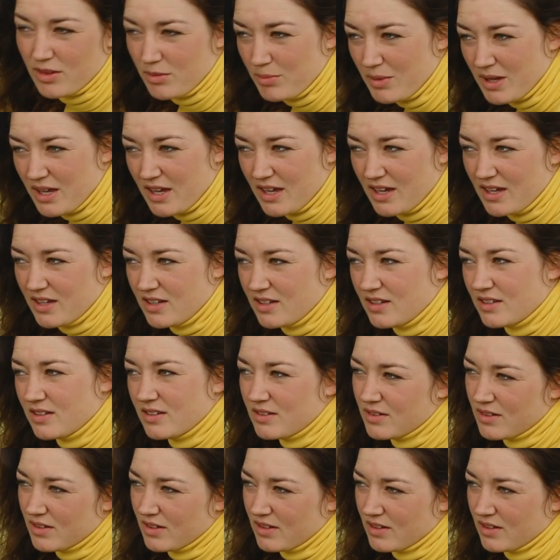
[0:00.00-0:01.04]
them in,
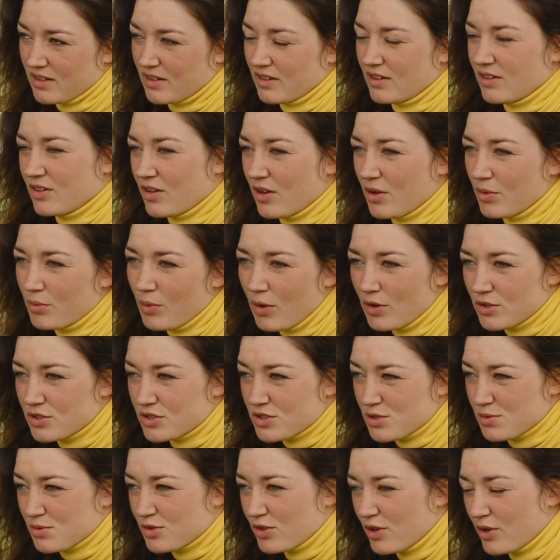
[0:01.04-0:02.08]
you know, watch
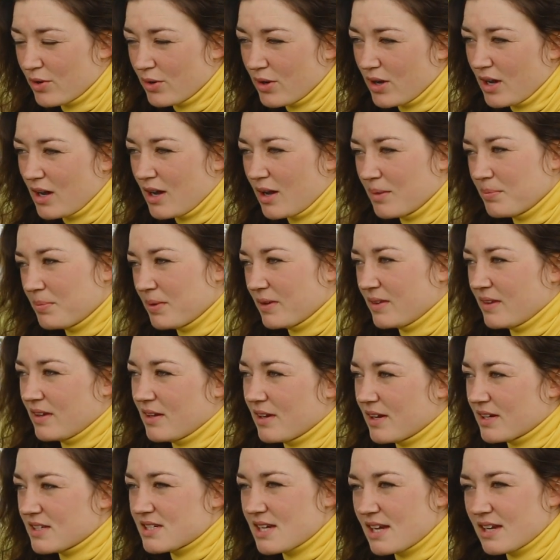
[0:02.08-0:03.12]
them grow up, and then
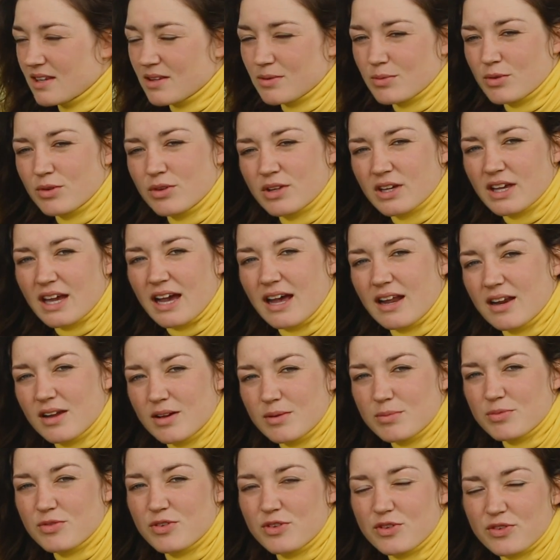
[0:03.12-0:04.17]
I take them on the
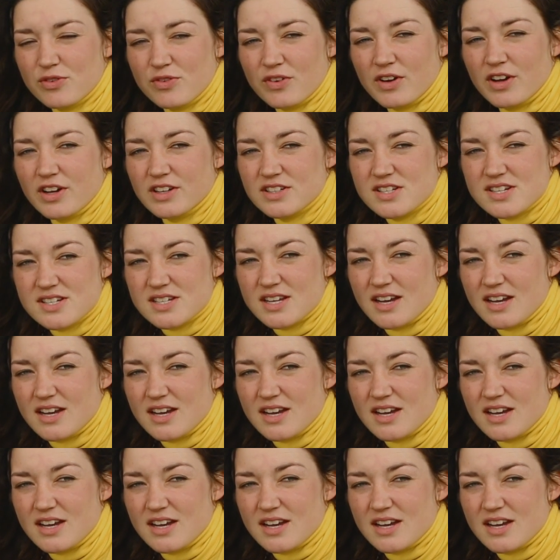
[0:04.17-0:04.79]
gallop for the first